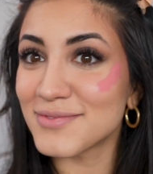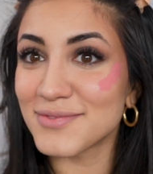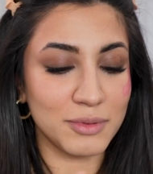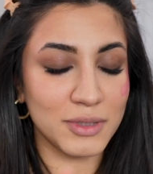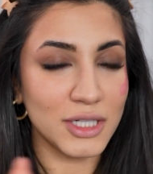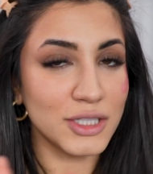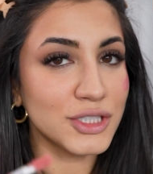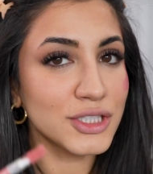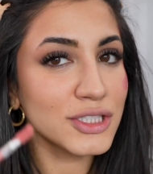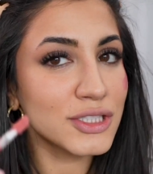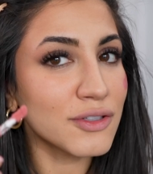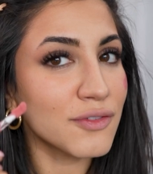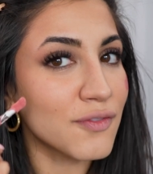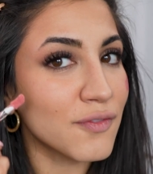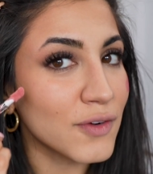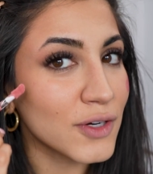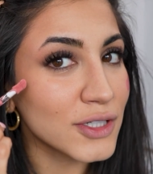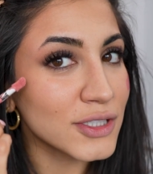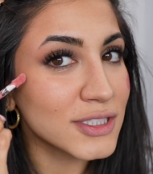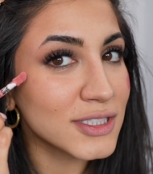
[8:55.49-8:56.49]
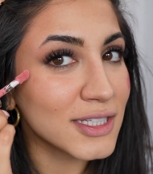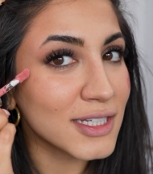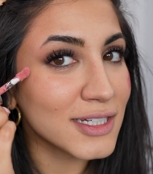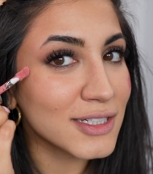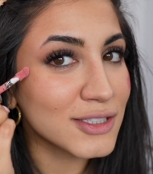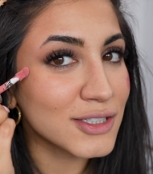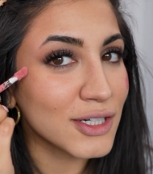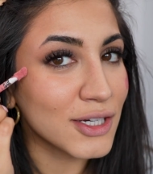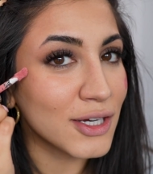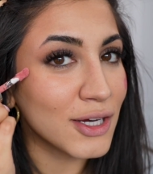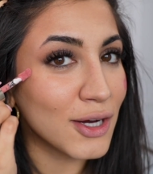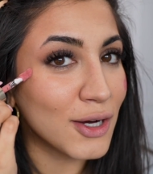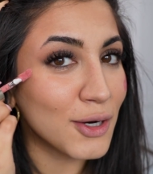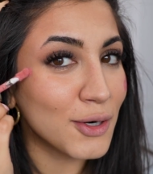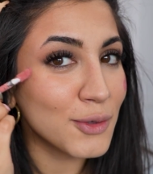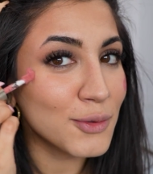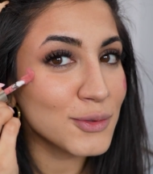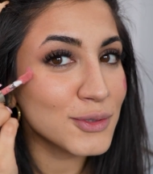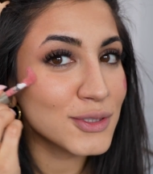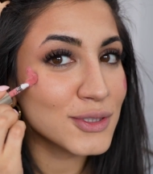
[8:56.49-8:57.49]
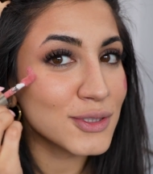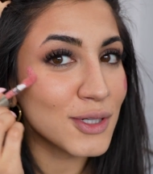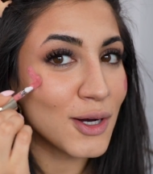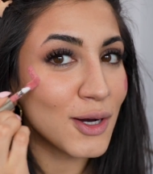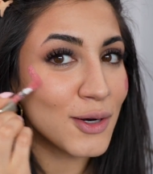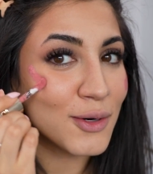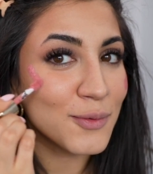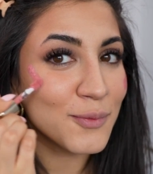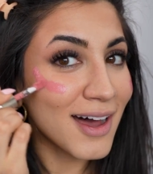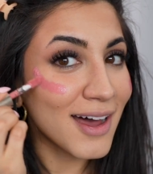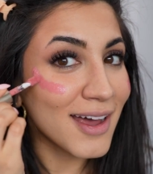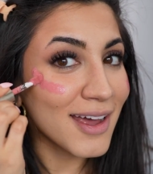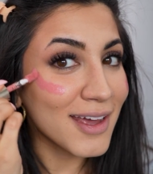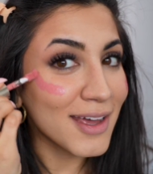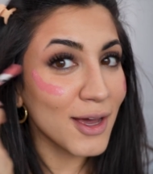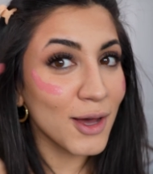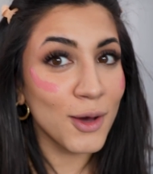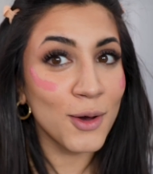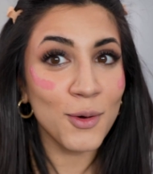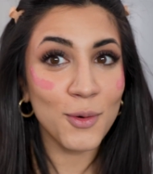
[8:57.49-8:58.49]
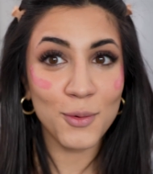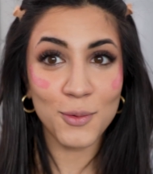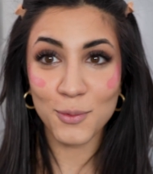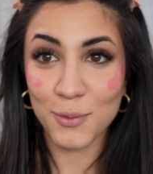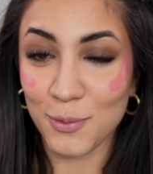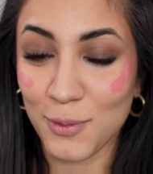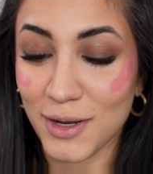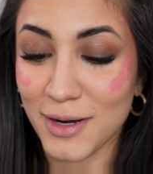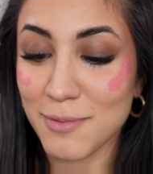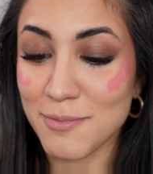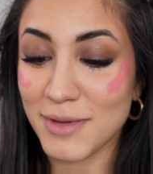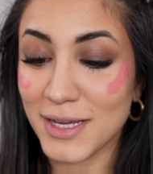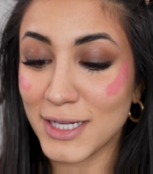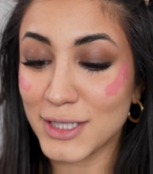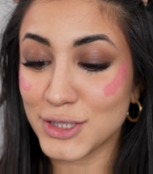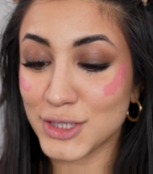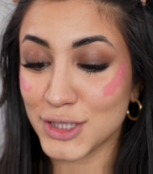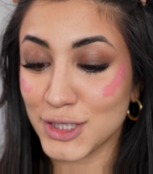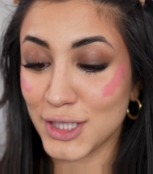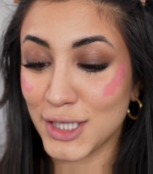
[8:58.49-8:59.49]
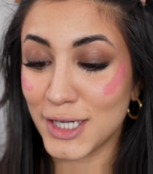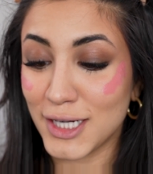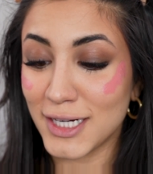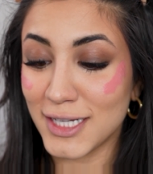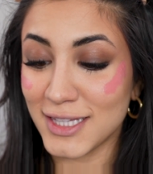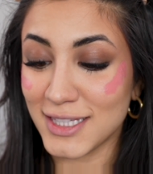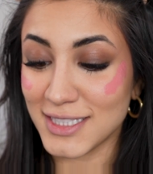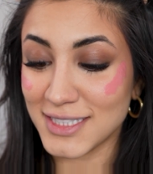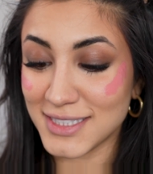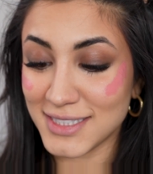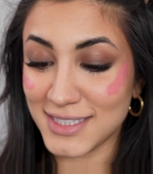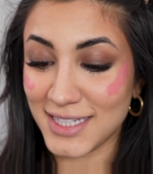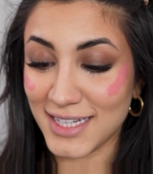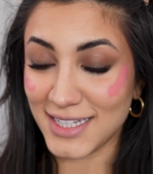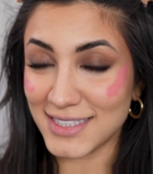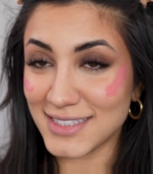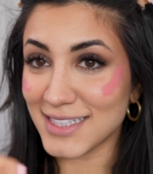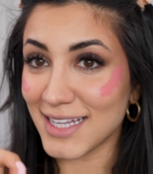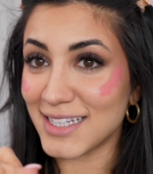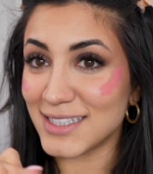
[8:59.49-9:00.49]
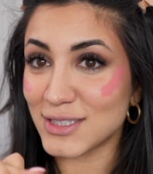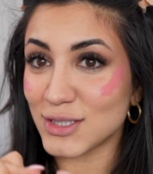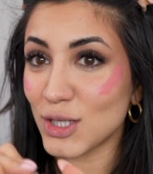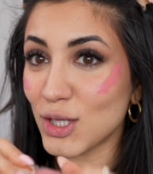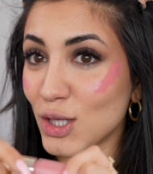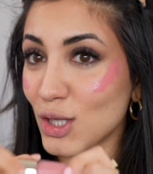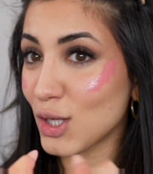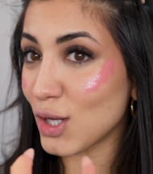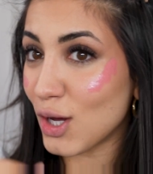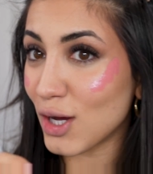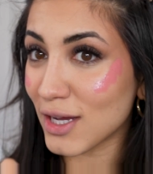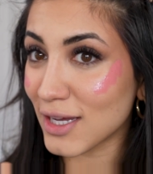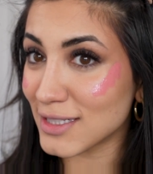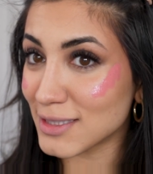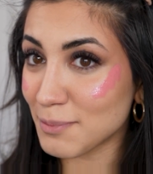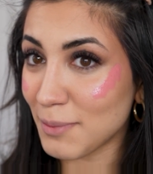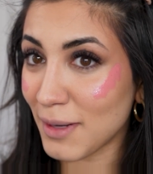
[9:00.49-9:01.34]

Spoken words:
Blush is the first thing to go, so I want to make sure this stays as long as